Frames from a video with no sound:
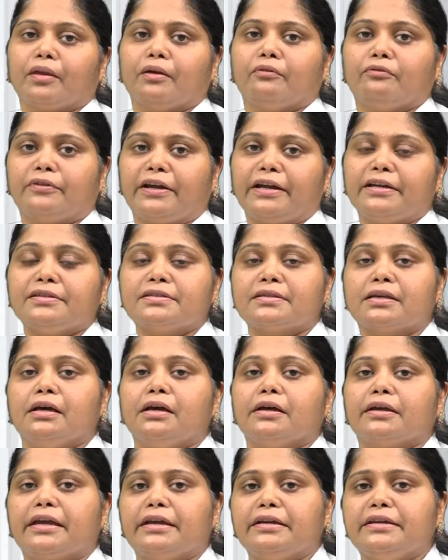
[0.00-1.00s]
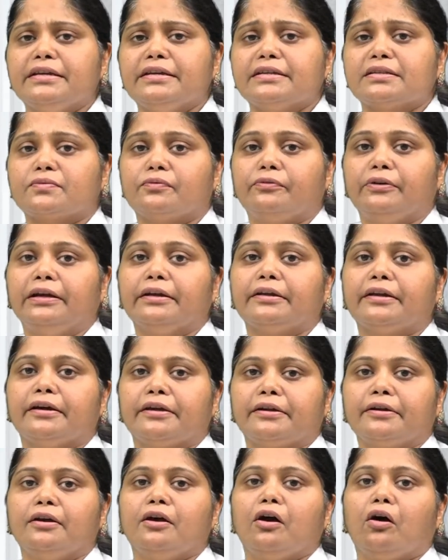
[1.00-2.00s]
Friends, kidneys
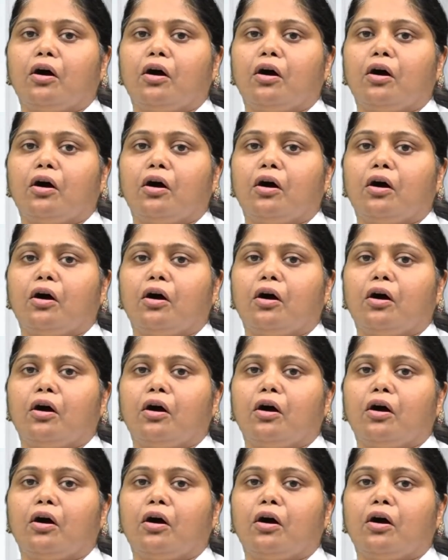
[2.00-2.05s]
filter